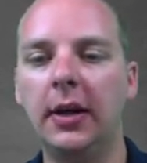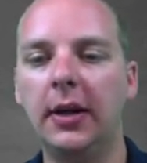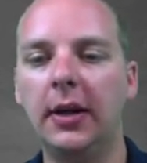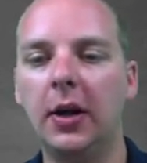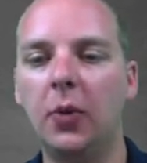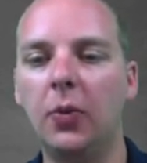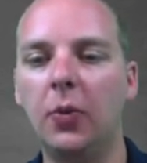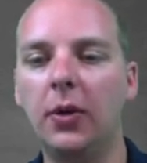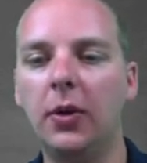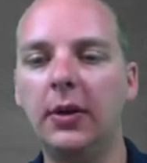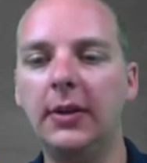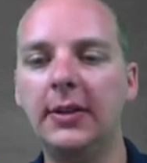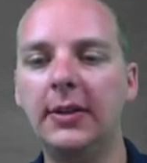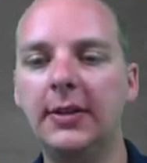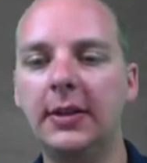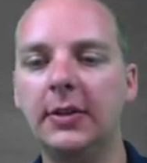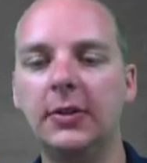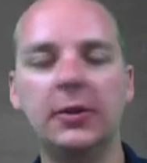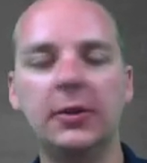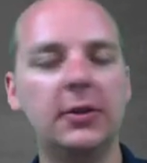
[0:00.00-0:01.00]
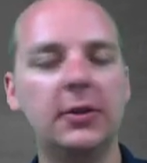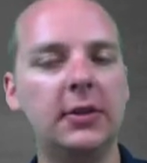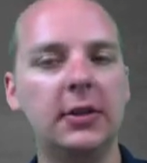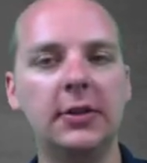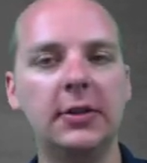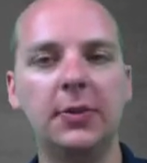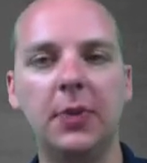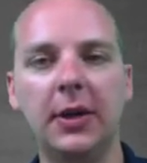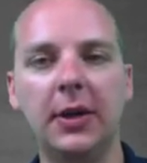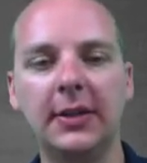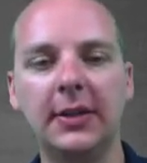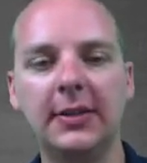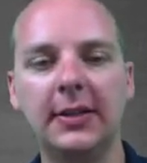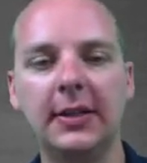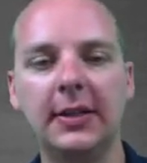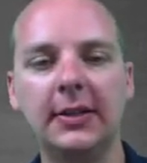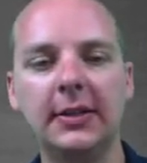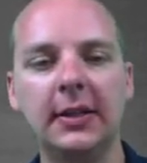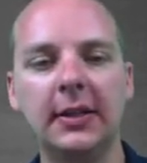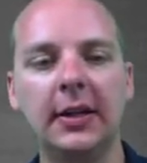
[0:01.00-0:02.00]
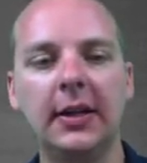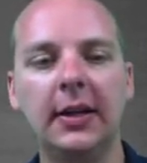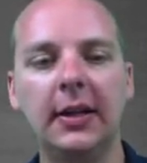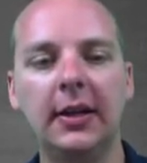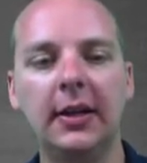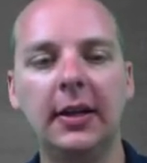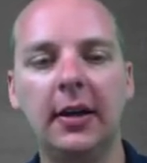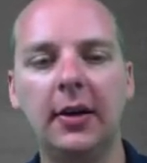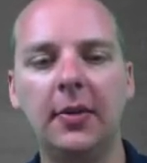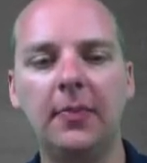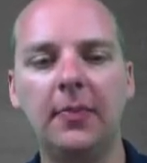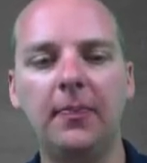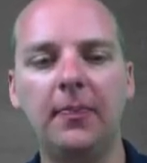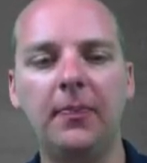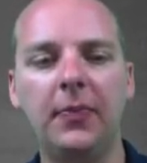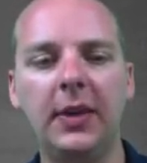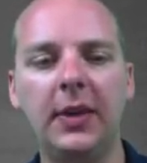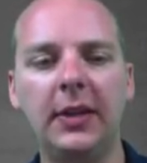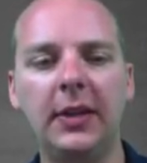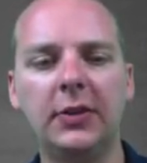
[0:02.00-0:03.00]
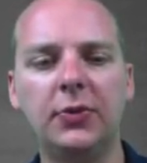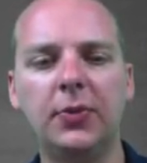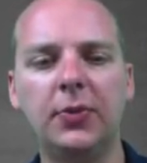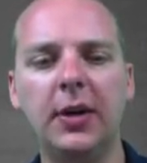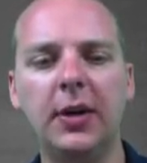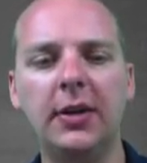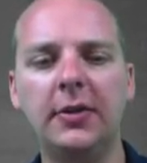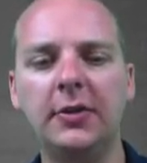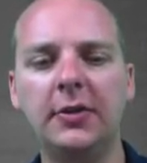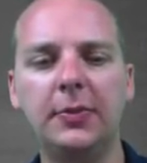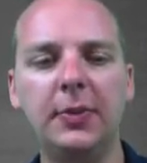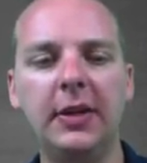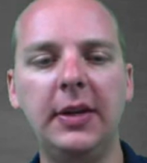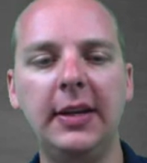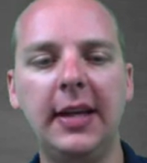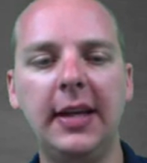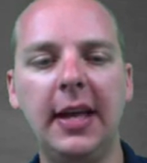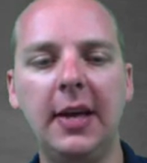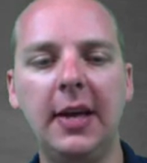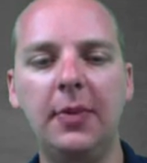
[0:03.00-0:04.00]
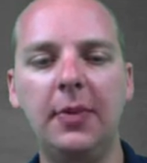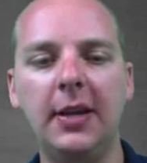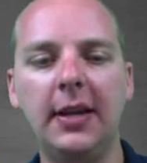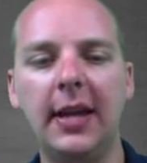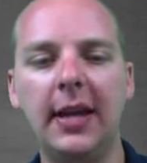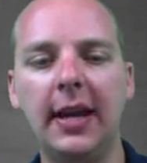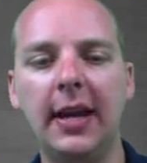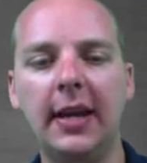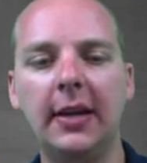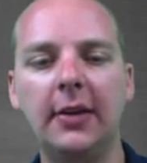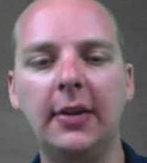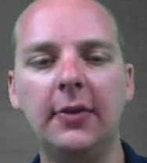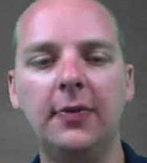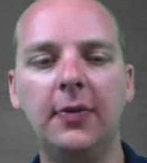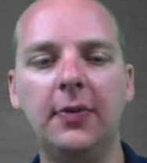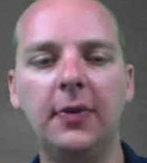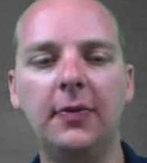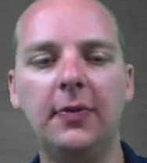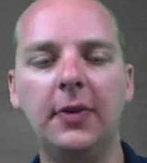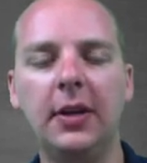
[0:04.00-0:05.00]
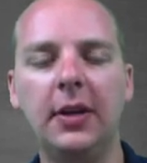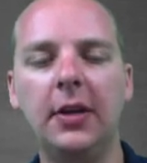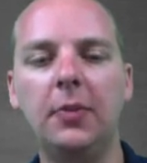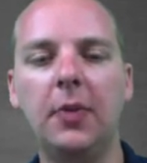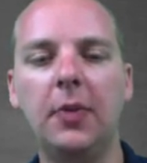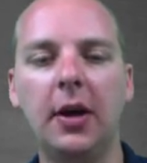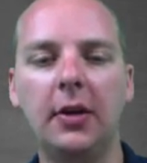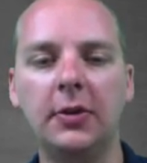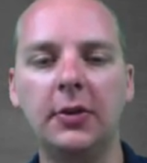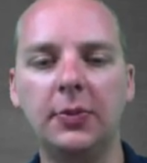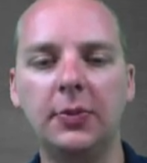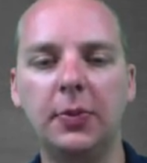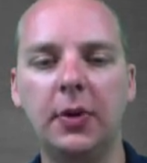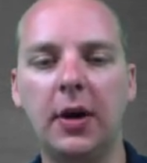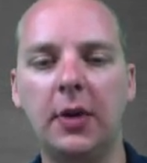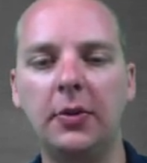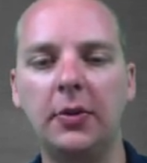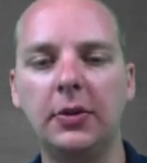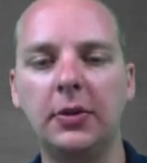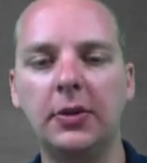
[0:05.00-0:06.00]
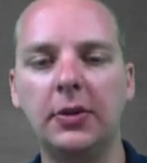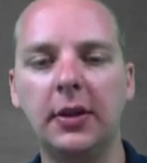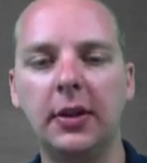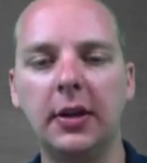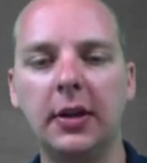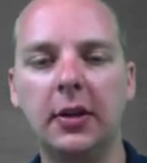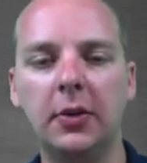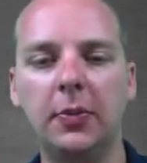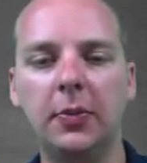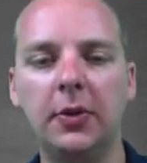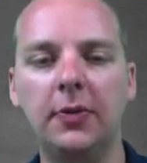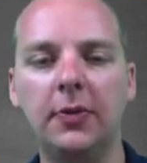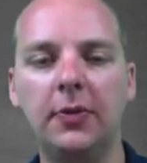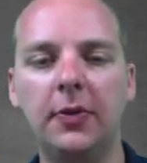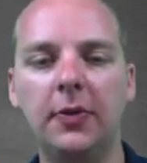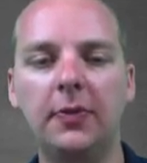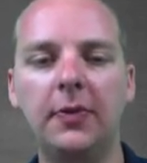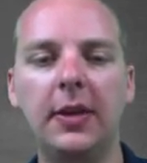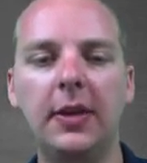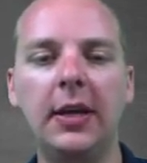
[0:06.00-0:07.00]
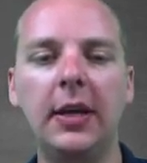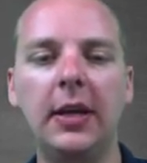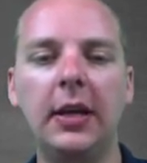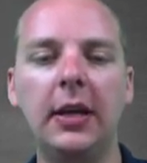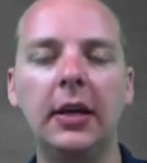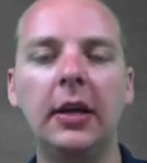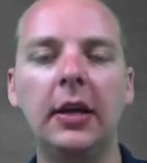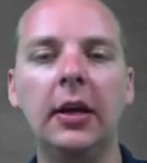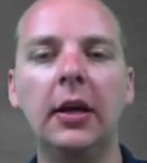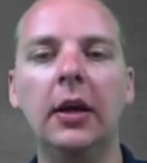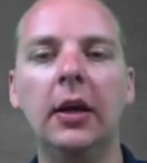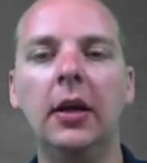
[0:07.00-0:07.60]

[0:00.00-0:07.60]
Now, one of these answers doesn't make sense. Um, his rate of speed can't be negative 15 miles per hour, so I think it'll be 15.